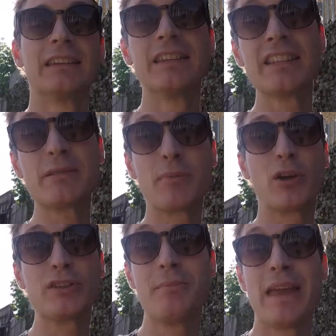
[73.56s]
This is
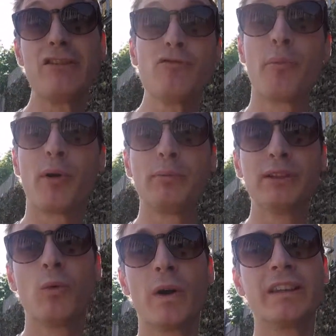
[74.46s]
because many of you
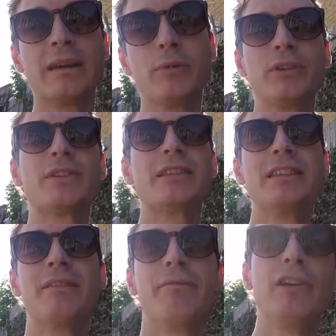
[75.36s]
probably weren't able to see
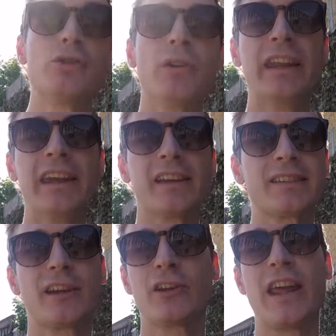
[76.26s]
the visual links
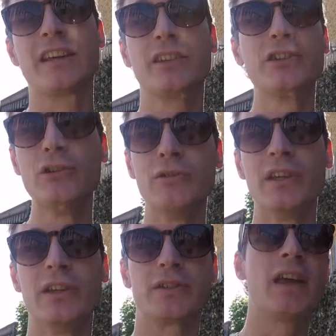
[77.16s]
that connect the 2
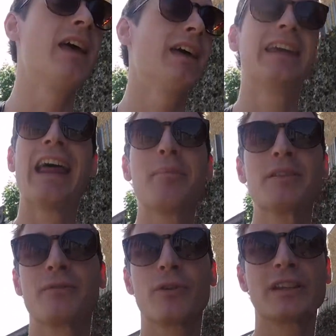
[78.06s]
videos. It
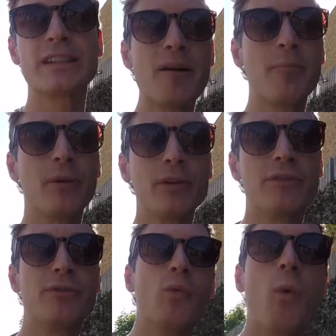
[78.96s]
happens, for example,
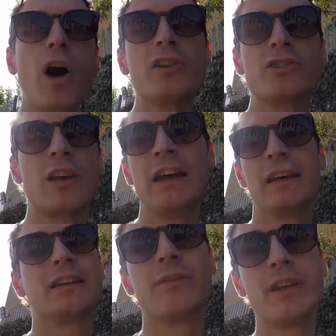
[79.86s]
if you watch
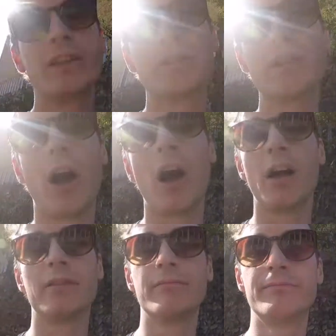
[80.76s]
the videos
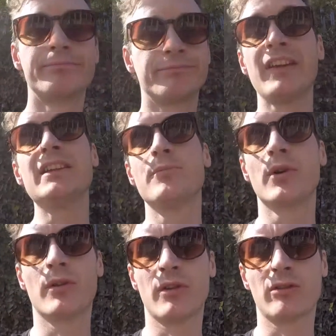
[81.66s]
on
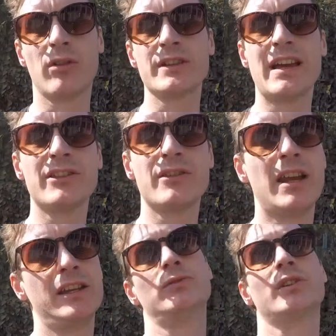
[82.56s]
Facebook or across other
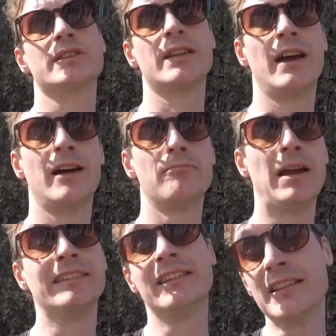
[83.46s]
networks,
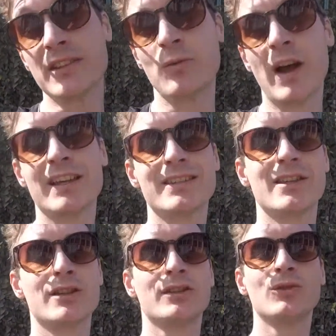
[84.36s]
and this is why I
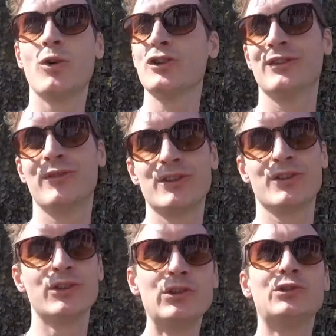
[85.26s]
suggested to watch the videos
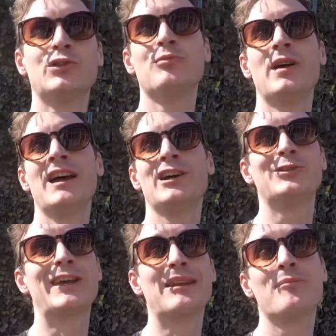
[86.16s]
on YouTube
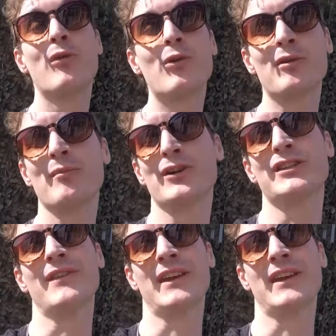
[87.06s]
to get a more immersive